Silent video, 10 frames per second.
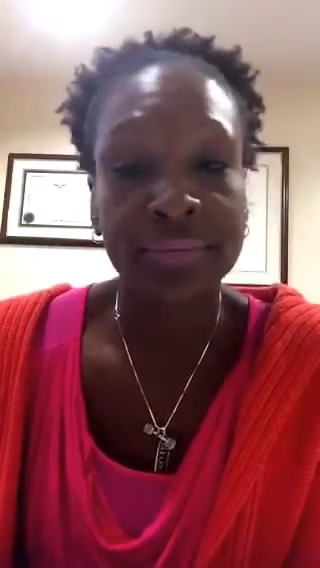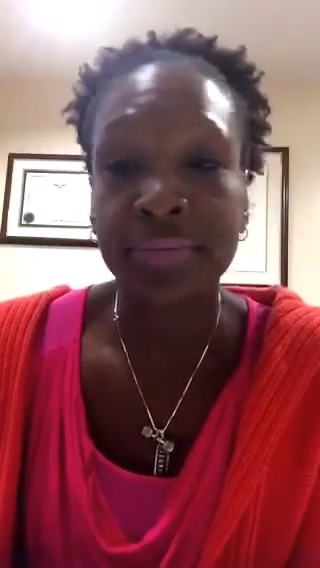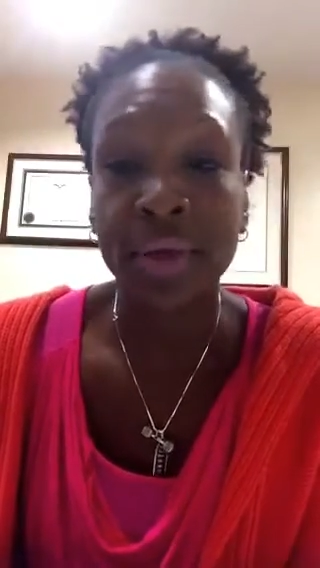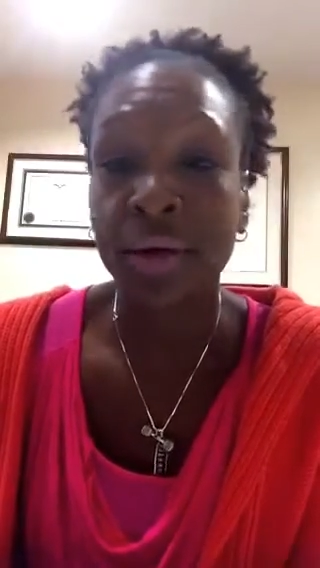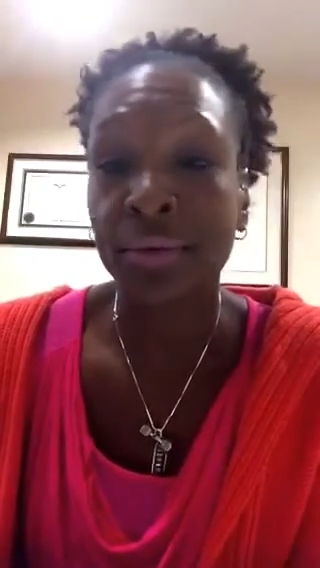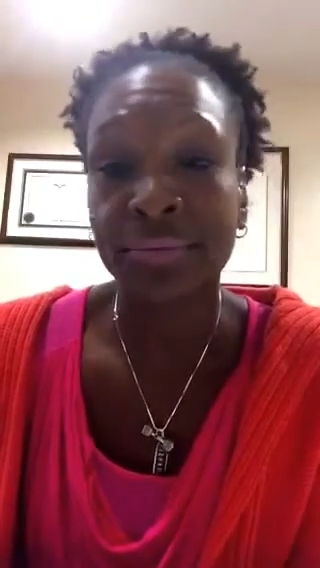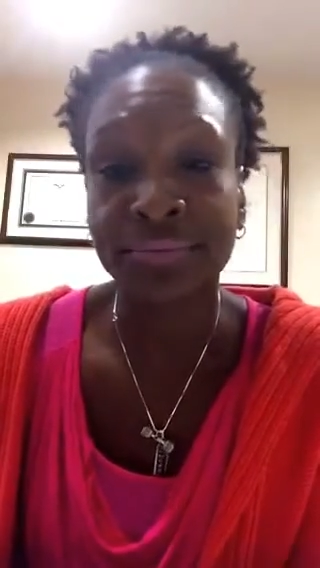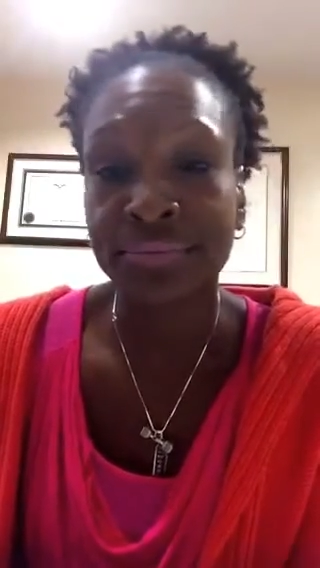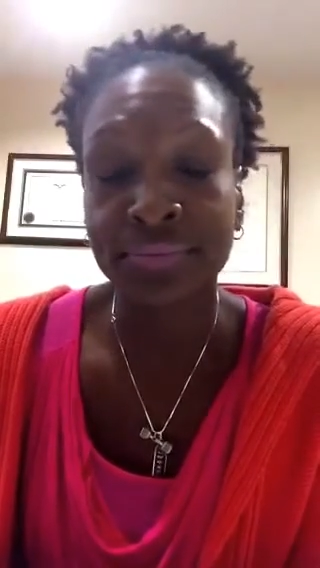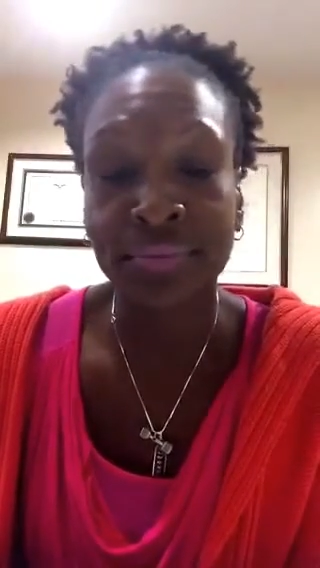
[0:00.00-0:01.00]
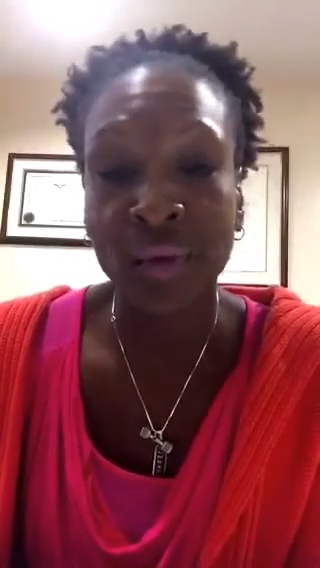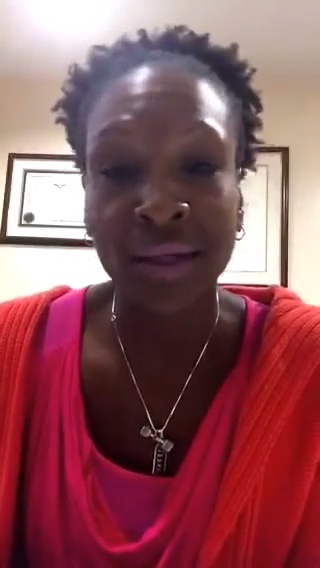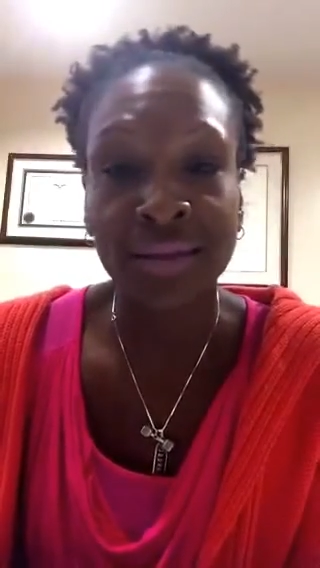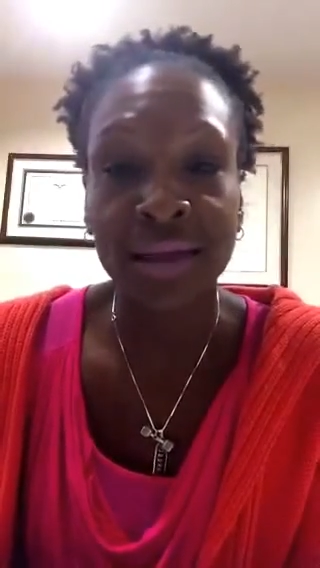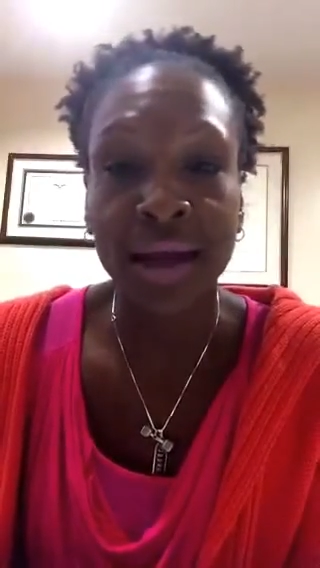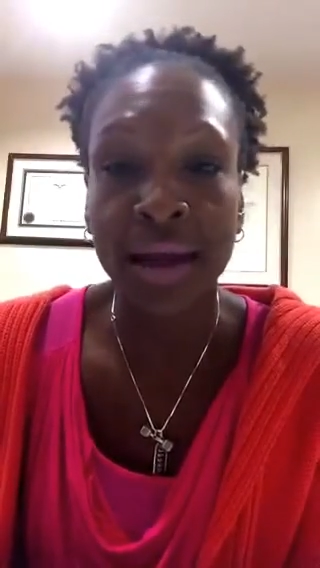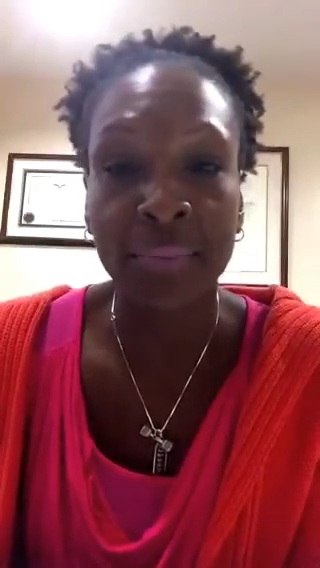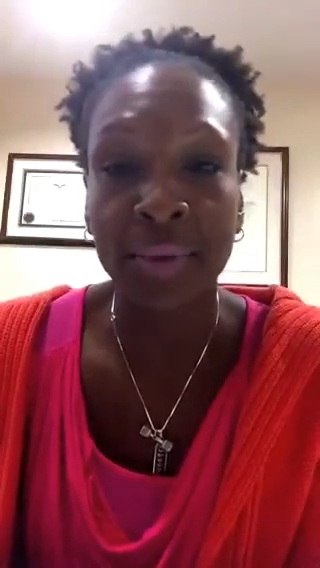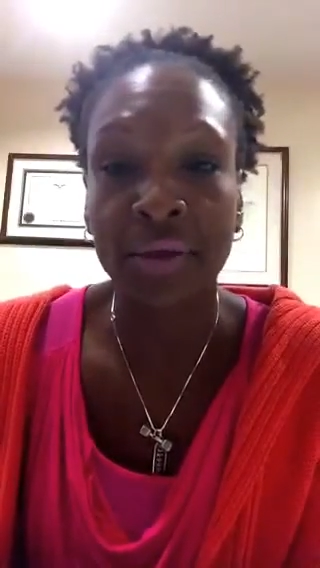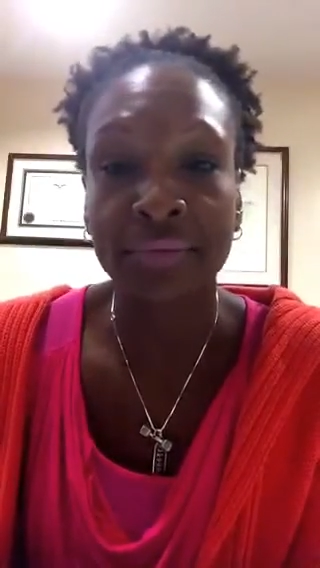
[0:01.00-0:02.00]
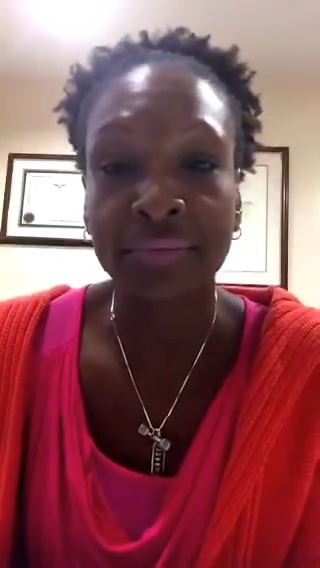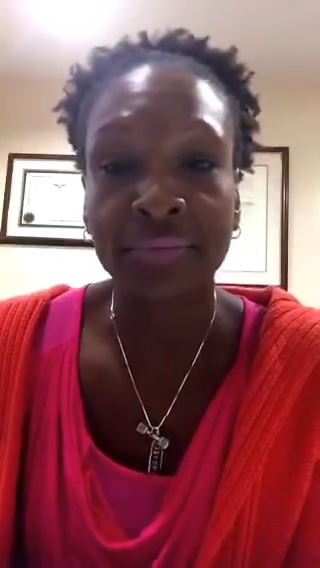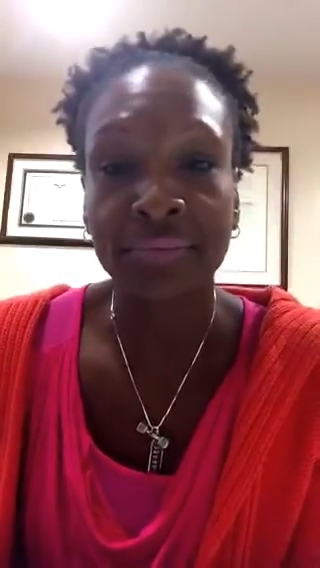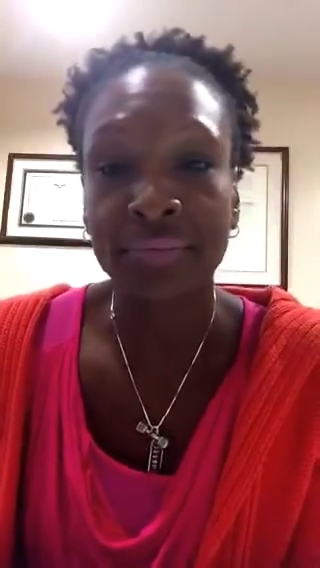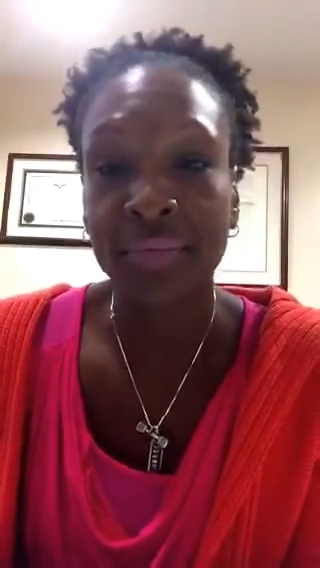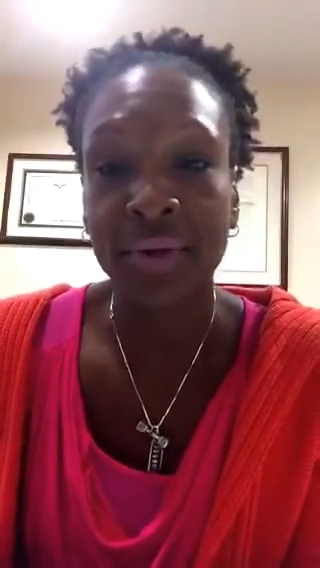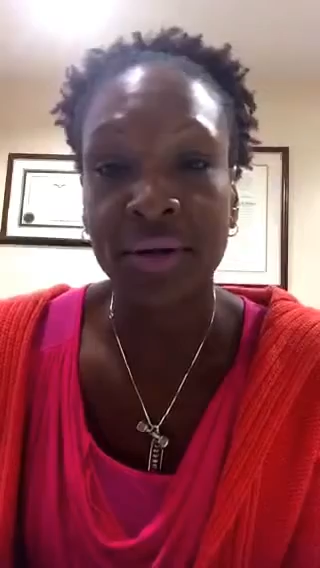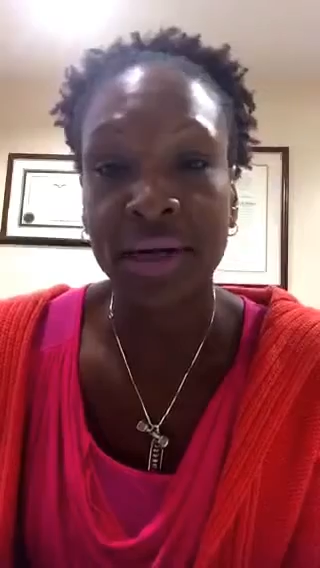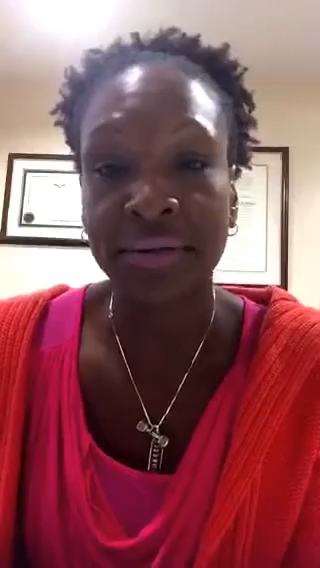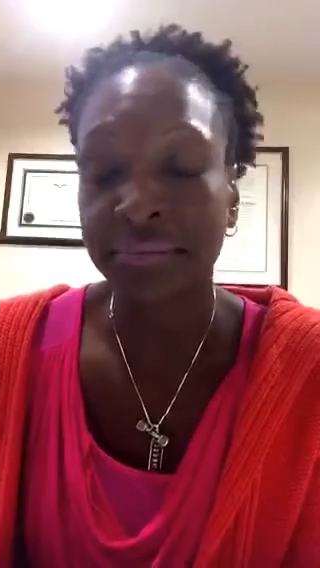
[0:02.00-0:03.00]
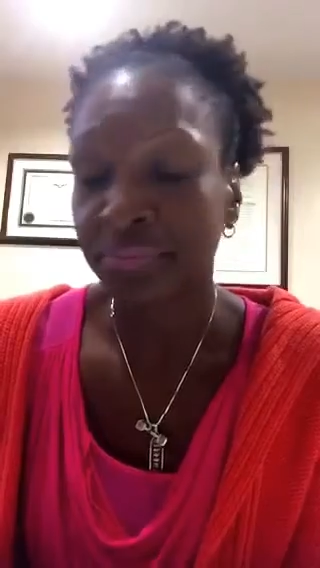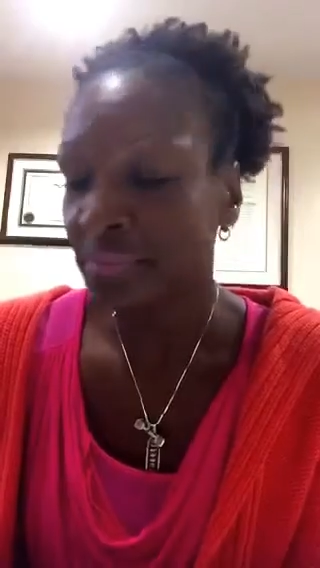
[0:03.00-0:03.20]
No, that's not happening. All right.